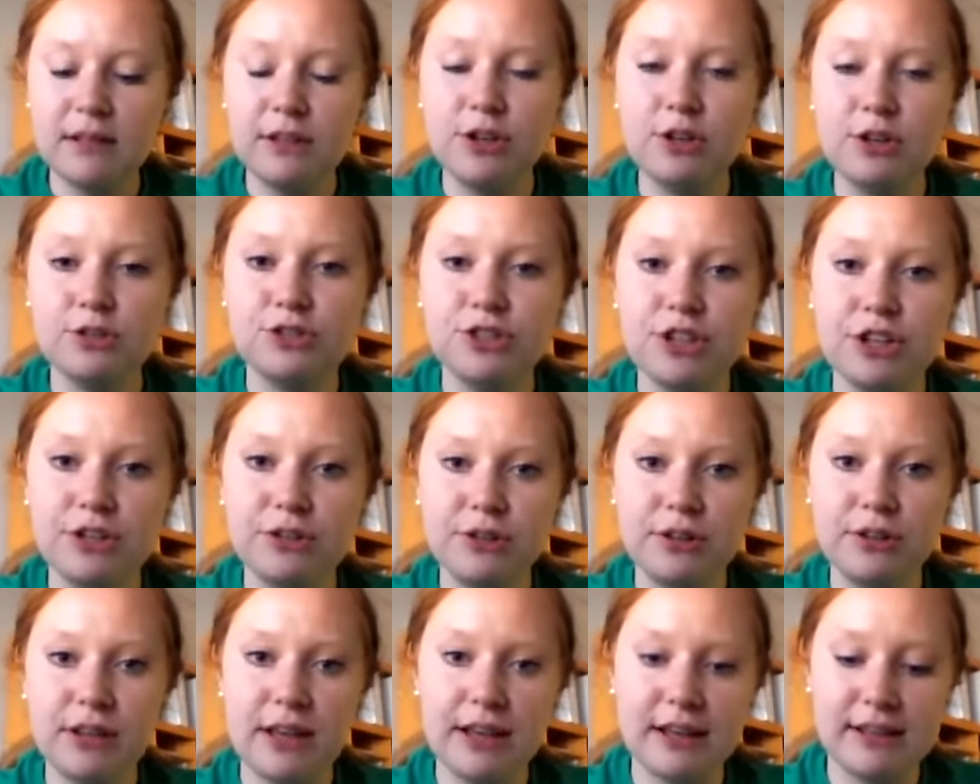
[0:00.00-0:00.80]
your
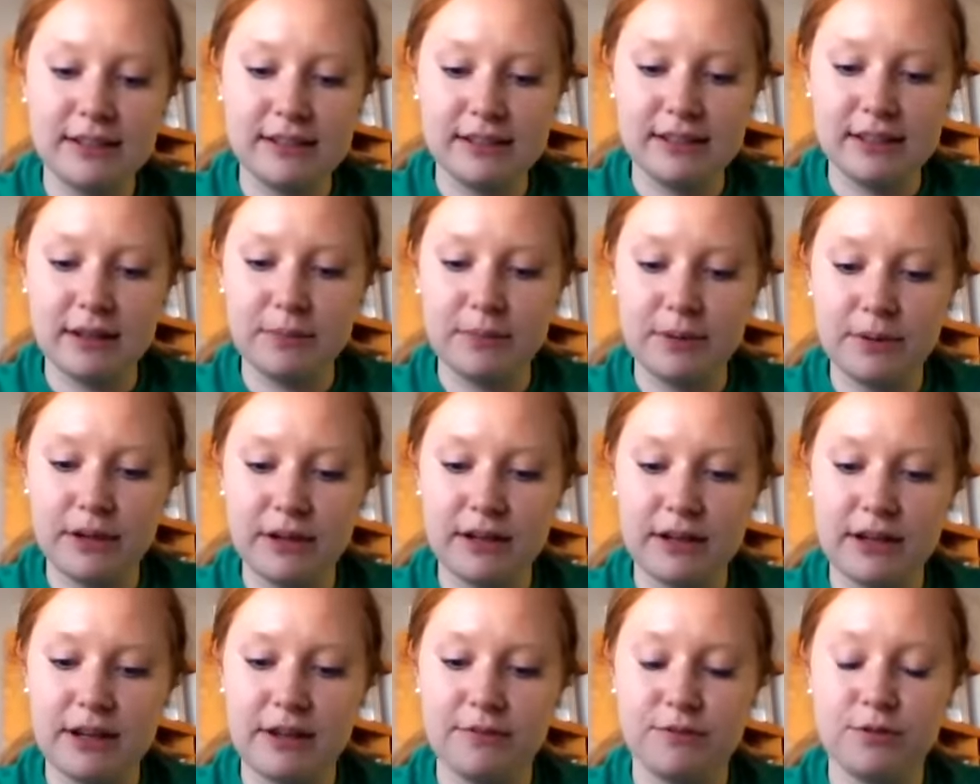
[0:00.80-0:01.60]
general
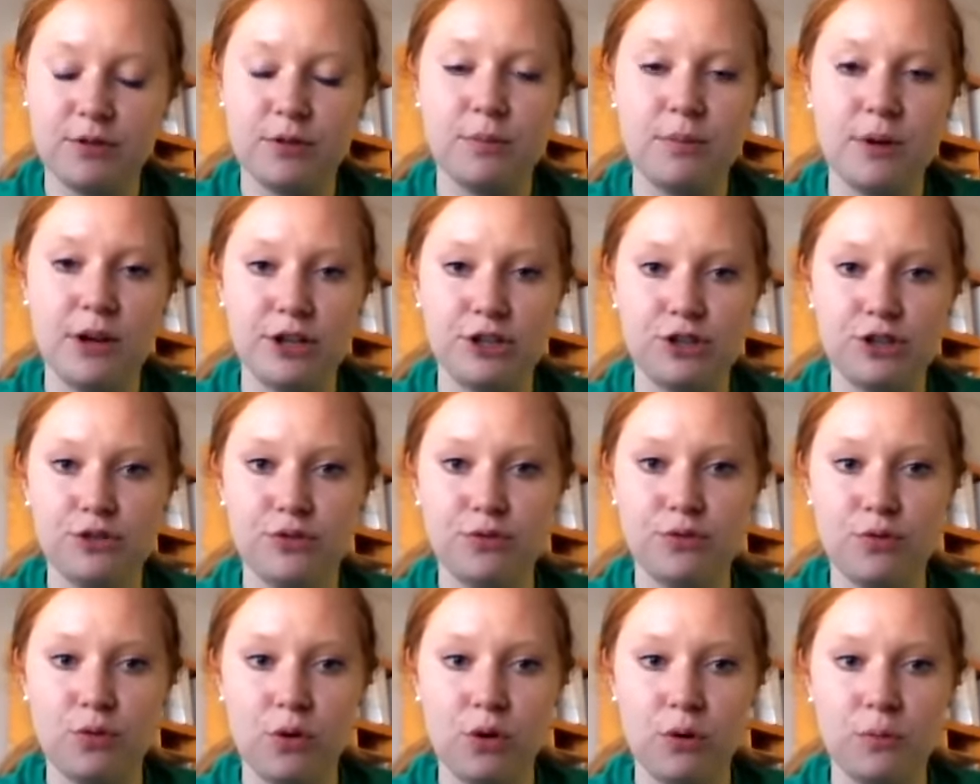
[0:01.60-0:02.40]
exhibit
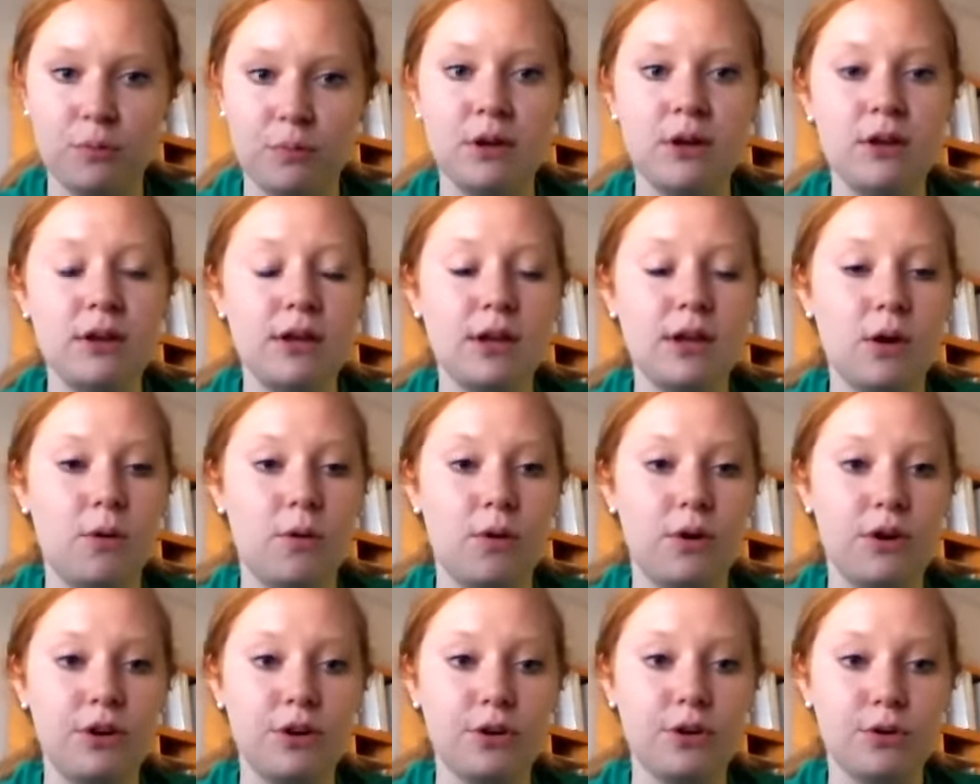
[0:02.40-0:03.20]
information form,
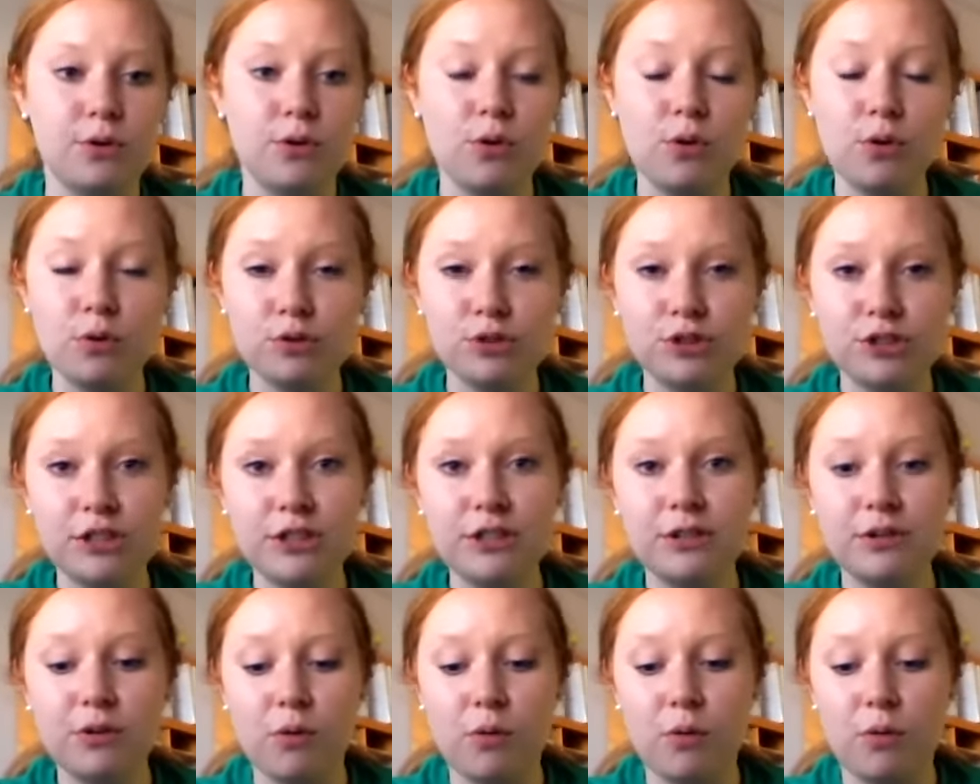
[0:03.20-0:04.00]
or your goal
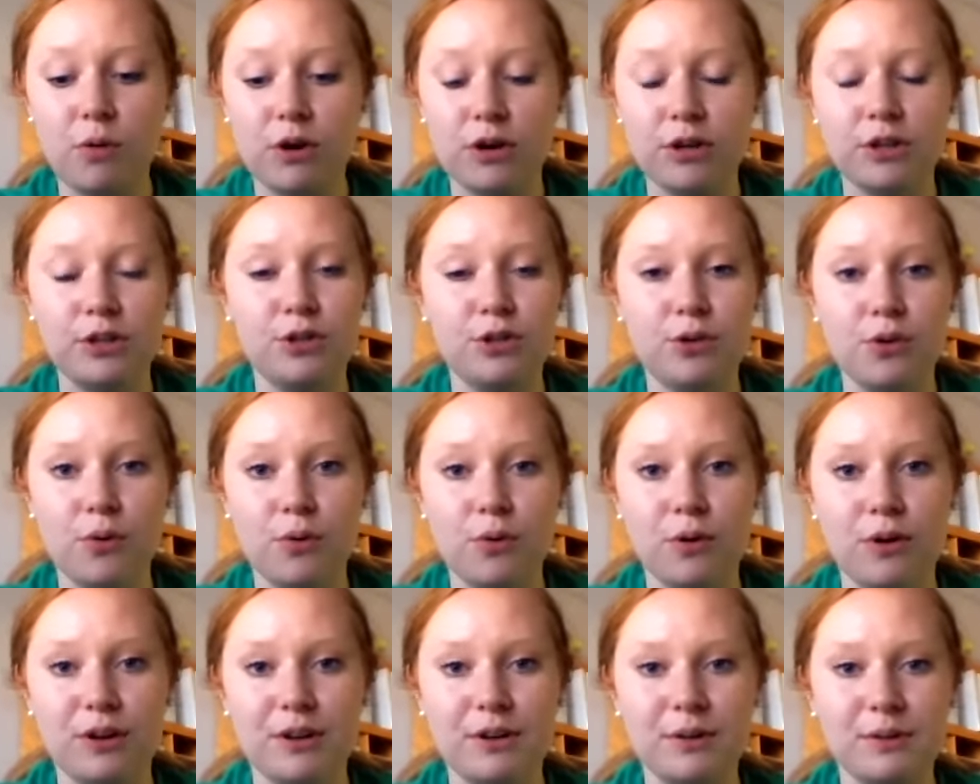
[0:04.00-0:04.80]
sheet, or
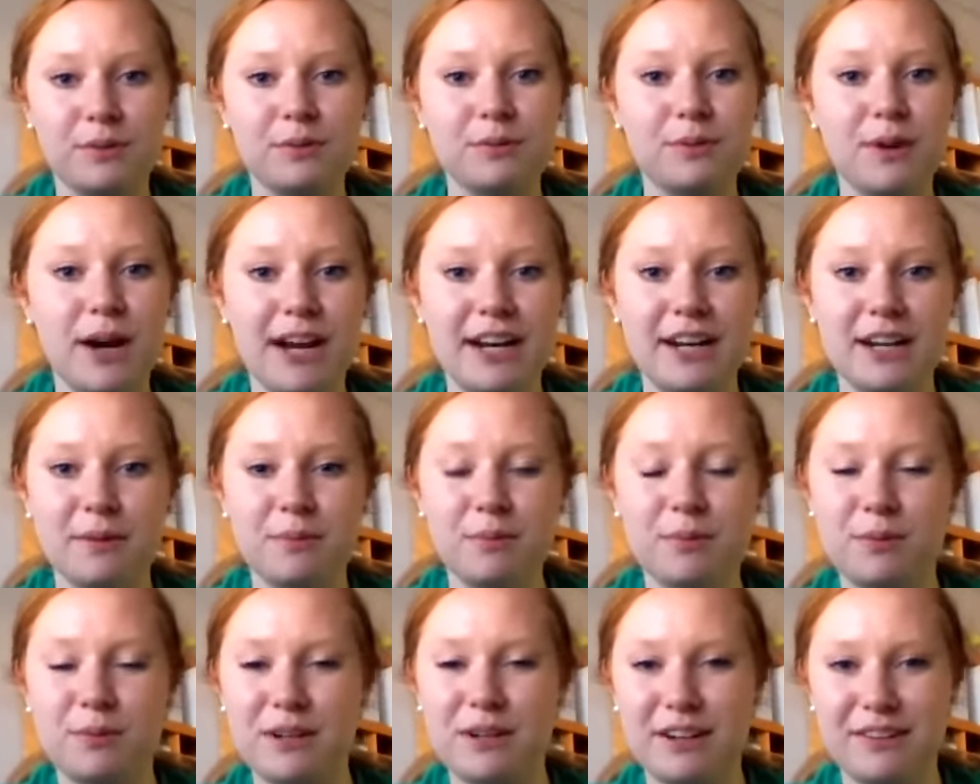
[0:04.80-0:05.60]
your
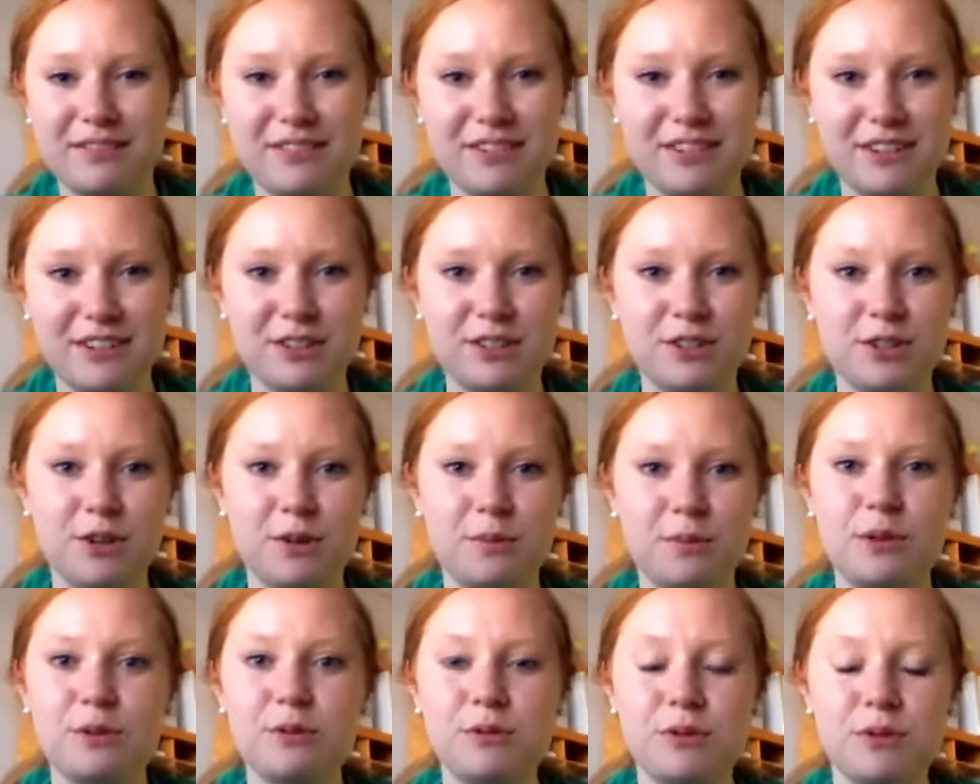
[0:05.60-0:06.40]
write-up, whatever
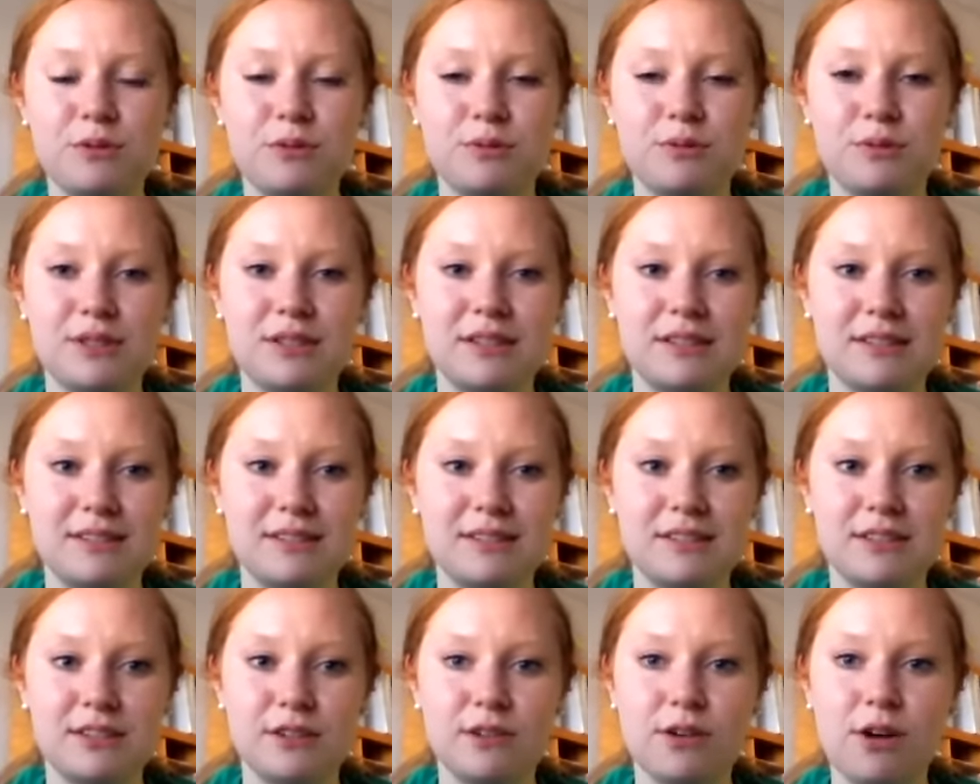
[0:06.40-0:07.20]
term you use
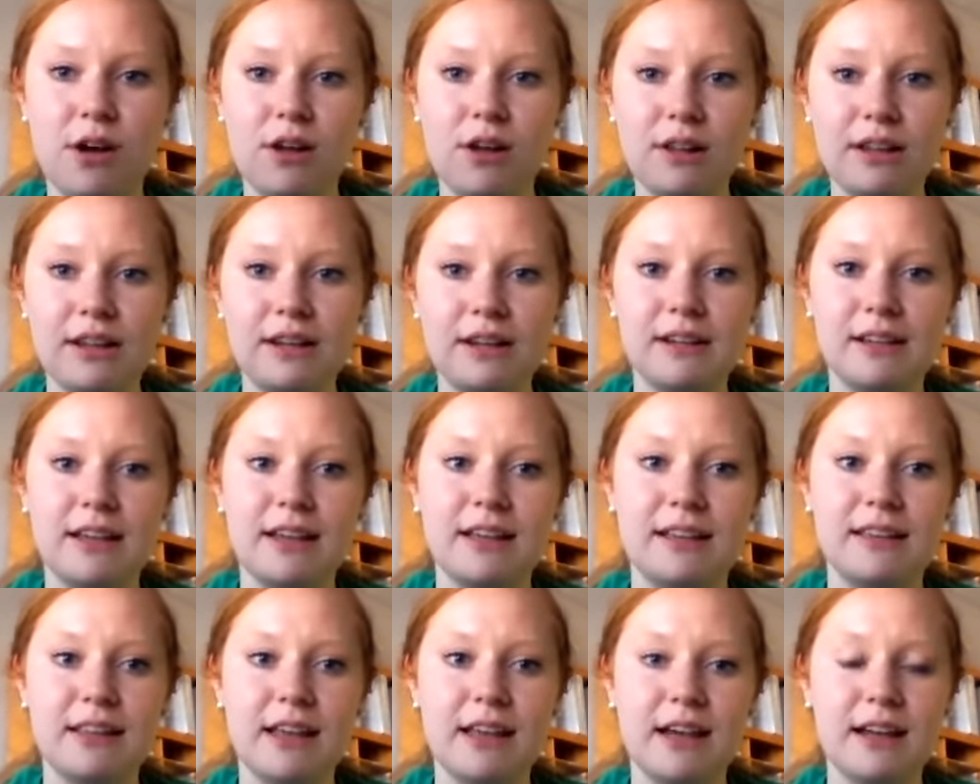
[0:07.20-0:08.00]
to call it.
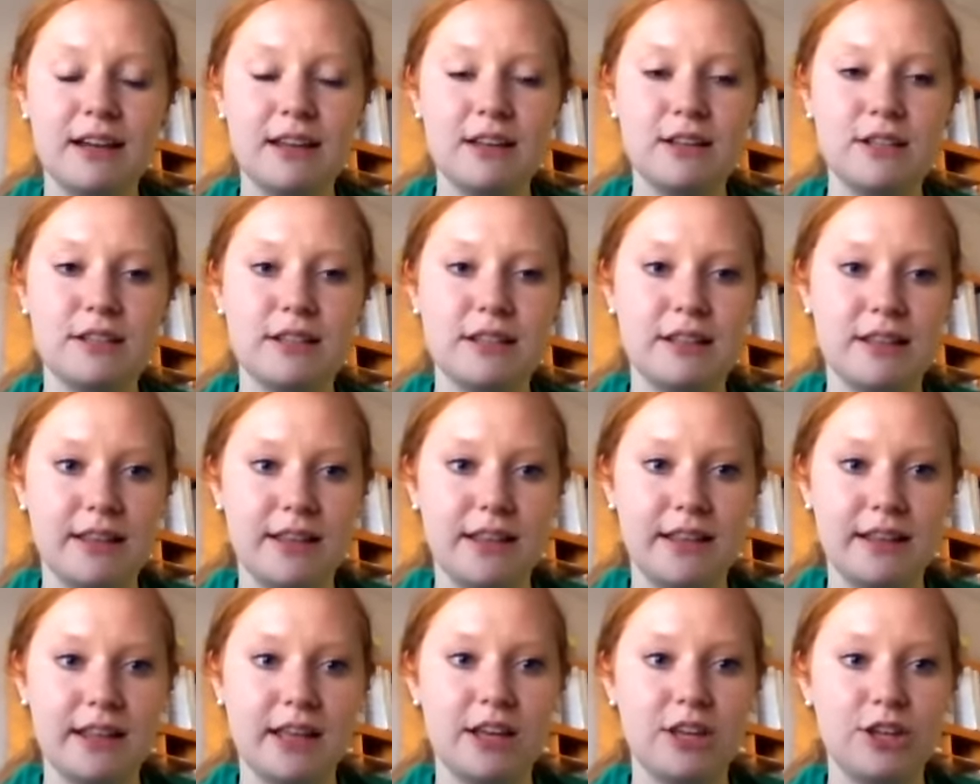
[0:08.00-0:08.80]
And that is the
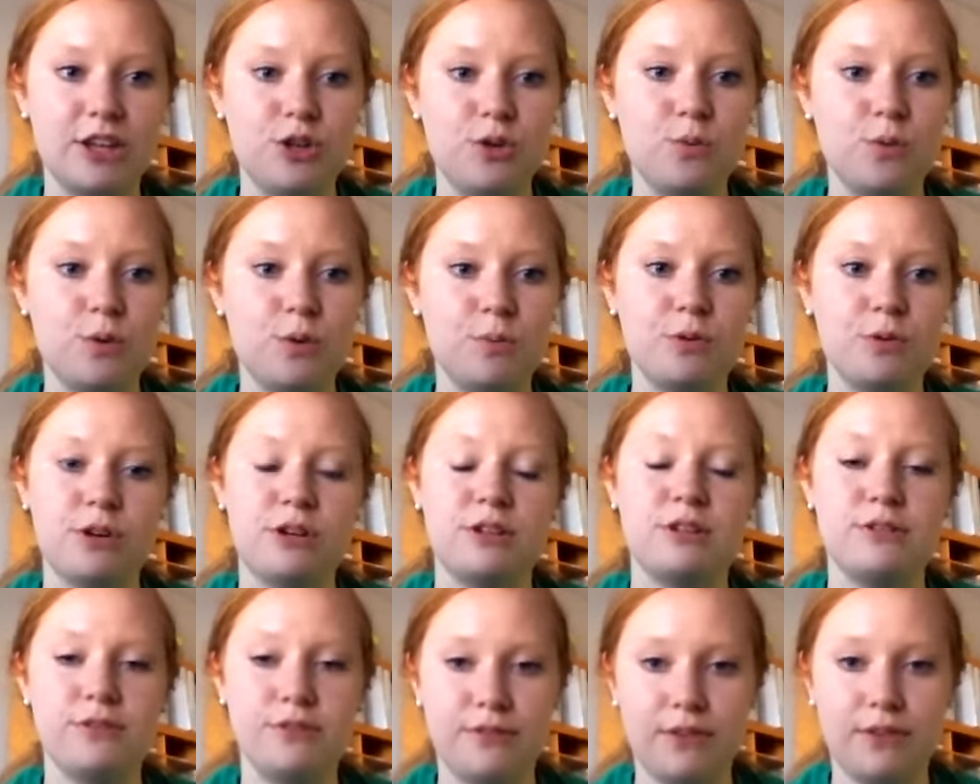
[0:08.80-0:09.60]
thing that you would
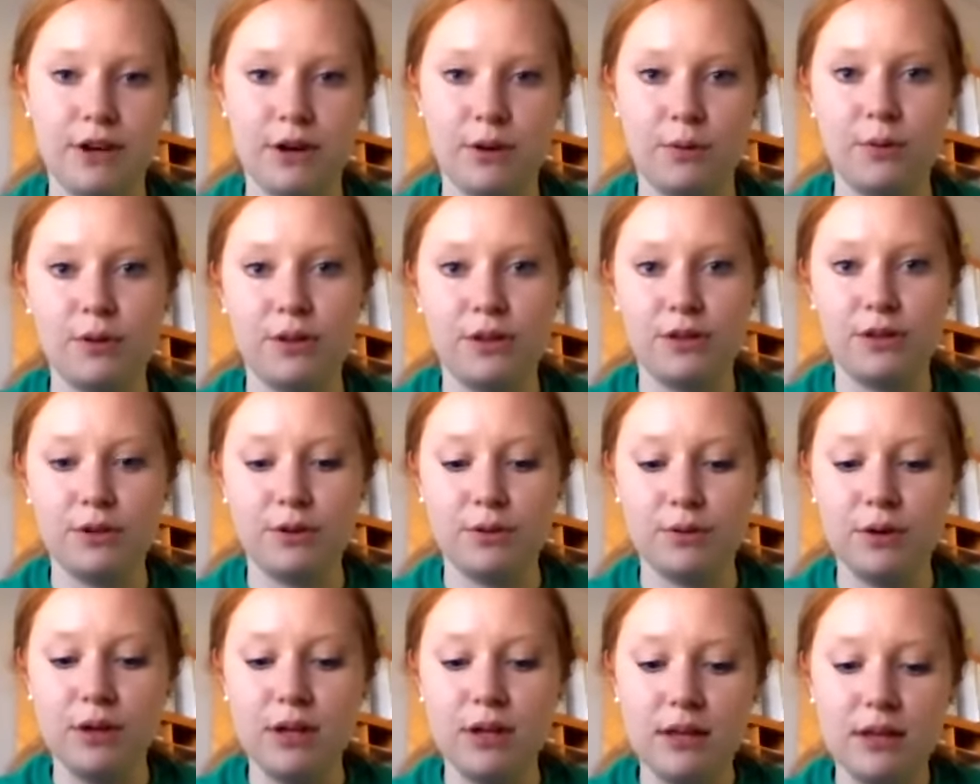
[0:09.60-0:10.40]
bring to fair with
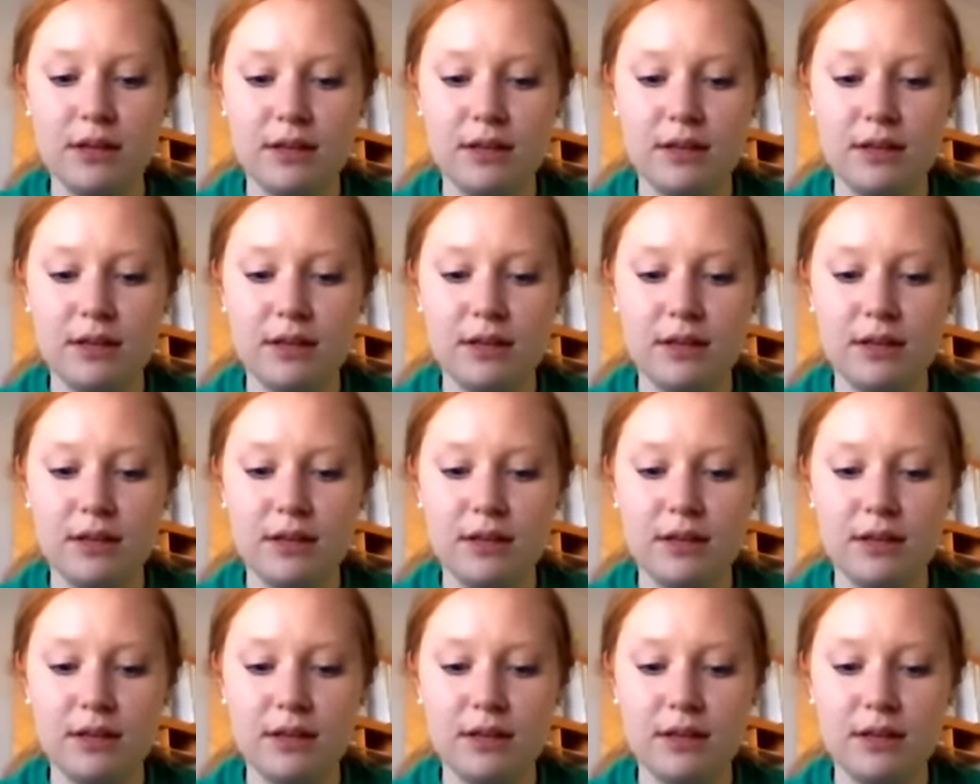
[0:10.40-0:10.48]
you.